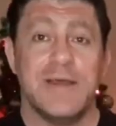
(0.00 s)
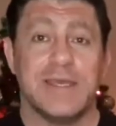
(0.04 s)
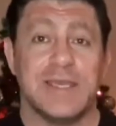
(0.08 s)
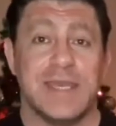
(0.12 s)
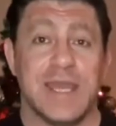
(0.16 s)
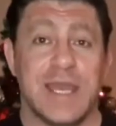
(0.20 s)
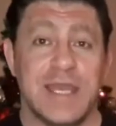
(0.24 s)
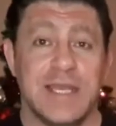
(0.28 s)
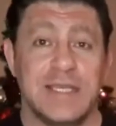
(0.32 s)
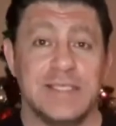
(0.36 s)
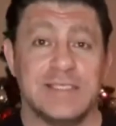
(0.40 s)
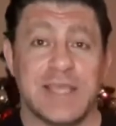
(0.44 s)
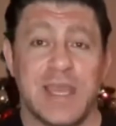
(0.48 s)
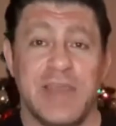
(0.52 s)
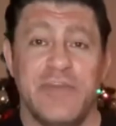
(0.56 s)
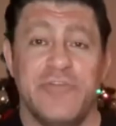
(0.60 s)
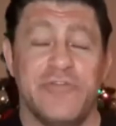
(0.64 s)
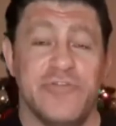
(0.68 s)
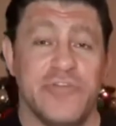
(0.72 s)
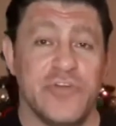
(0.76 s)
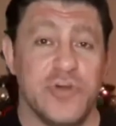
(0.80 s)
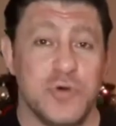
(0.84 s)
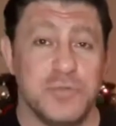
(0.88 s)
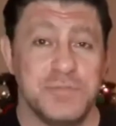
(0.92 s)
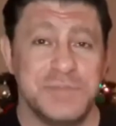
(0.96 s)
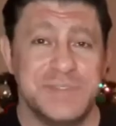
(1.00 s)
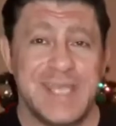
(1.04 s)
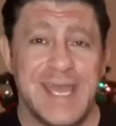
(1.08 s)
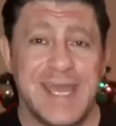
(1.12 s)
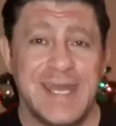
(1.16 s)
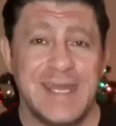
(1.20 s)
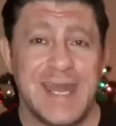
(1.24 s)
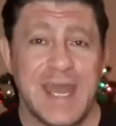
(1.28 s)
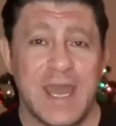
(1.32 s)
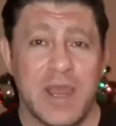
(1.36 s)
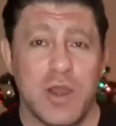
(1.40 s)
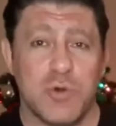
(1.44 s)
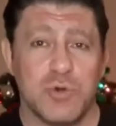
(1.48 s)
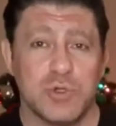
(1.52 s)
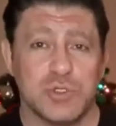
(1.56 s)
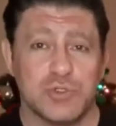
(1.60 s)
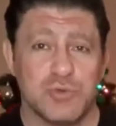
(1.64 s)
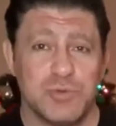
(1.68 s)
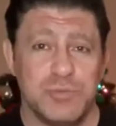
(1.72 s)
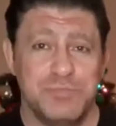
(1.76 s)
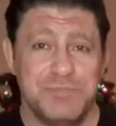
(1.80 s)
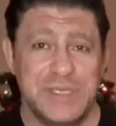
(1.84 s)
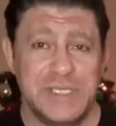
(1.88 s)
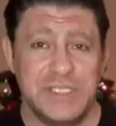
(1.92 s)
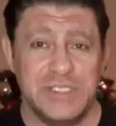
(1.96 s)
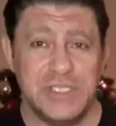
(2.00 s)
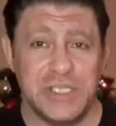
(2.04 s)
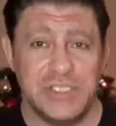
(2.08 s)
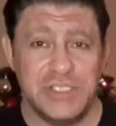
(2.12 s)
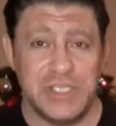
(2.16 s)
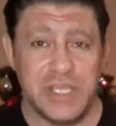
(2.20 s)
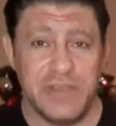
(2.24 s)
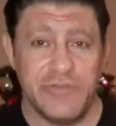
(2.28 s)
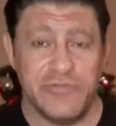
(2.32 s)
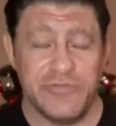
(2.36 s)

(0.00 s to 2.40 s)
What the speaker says: Guys, I filmed 10 hours with BJJ